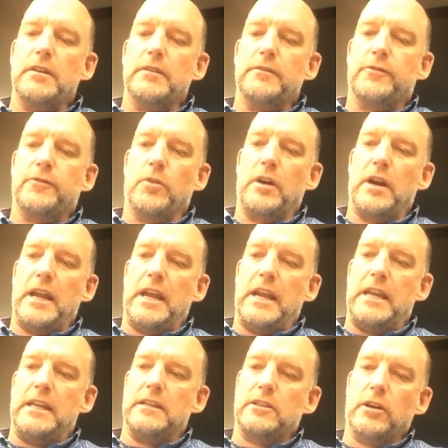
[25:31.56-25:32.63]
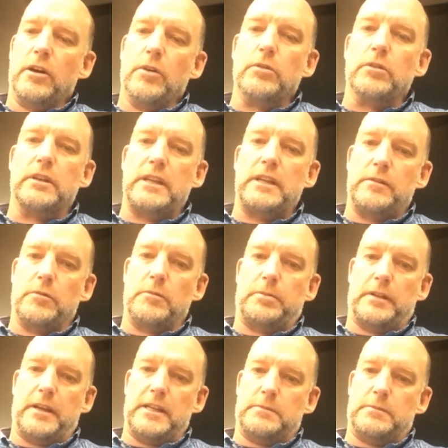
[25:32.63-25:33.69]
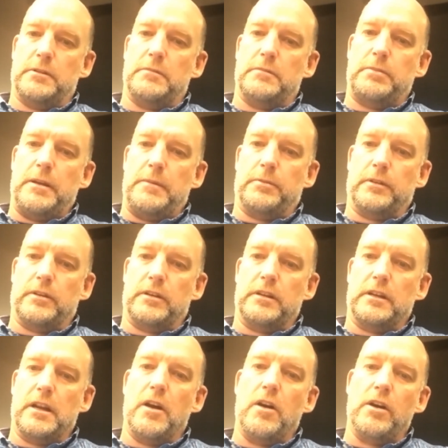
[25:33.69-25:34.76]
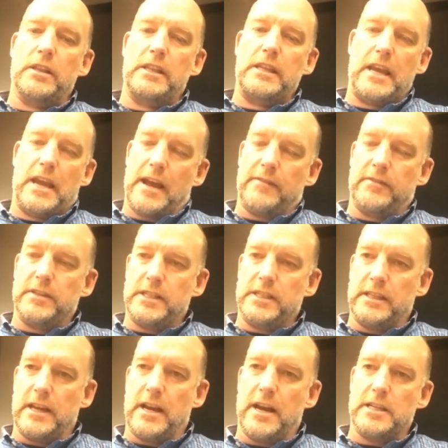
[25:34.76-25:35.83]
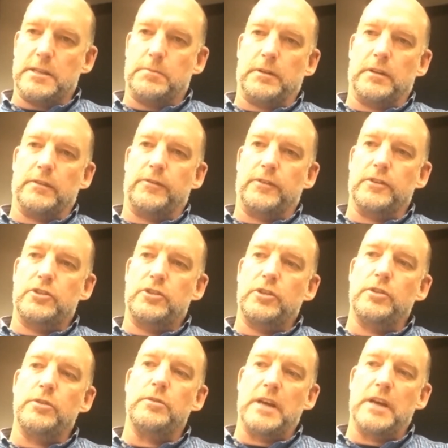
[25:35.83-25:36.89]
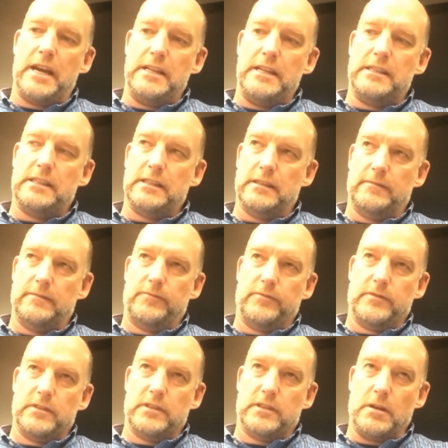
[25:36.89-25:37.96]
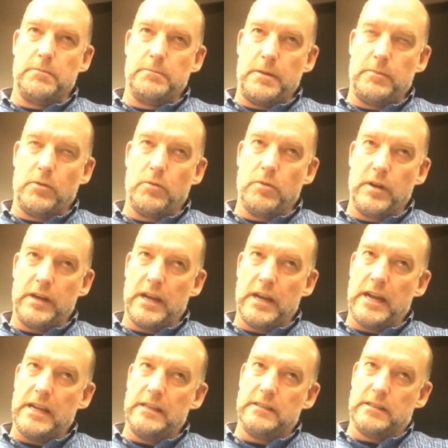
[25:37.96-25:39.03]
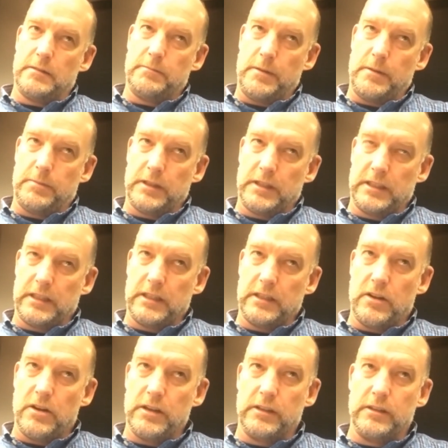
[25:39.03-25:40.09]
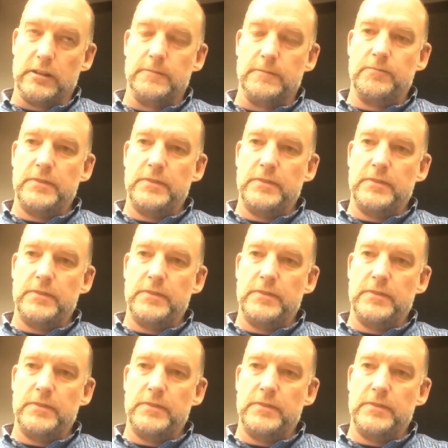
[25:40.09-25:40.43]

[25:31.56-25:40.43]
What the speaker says: for a total knee replacement, people are on the average in the hospital for 2 nights. Some people 1 night, some people a little longer.